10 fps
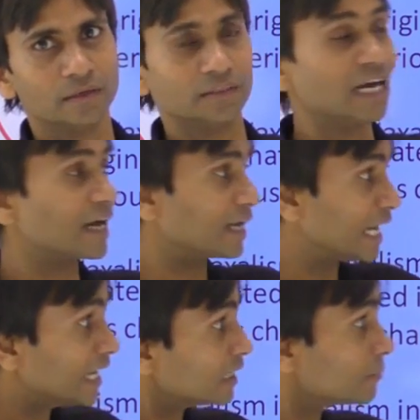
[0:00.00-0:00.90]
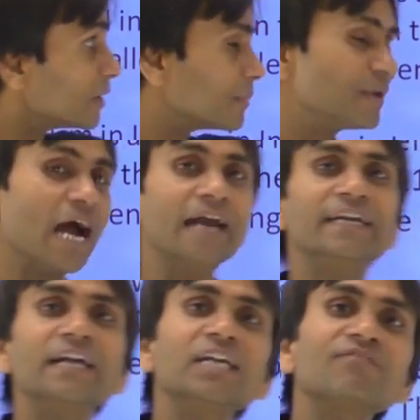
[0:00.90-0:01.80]
their link may be
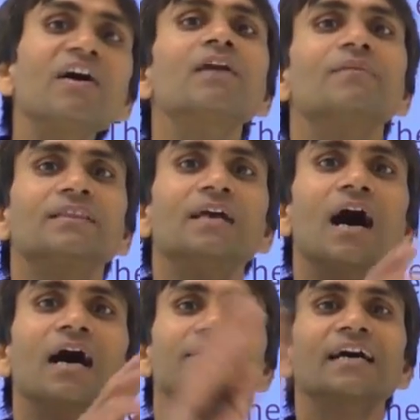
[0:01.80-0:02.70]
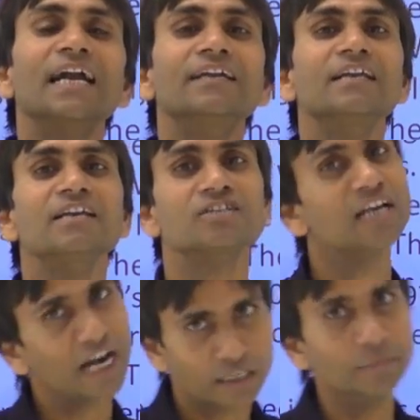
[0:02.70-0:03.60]
identified with the other
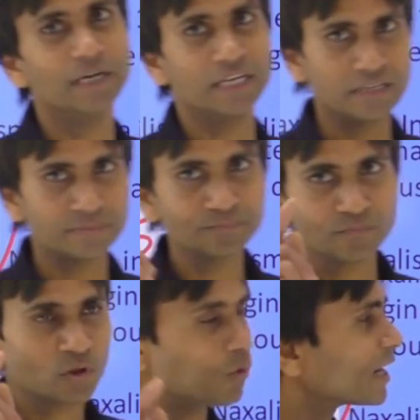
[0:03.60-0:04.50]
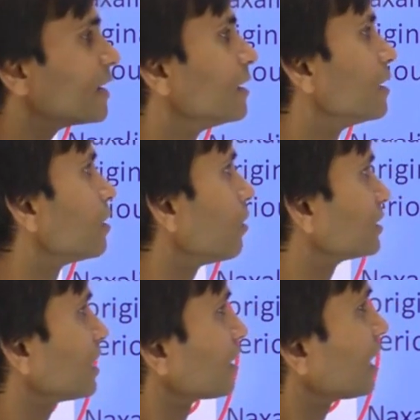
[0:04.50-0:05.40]
anti-nation activities. Okay, on
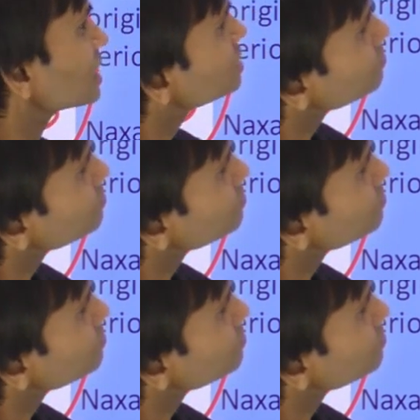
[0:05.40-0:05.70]
the last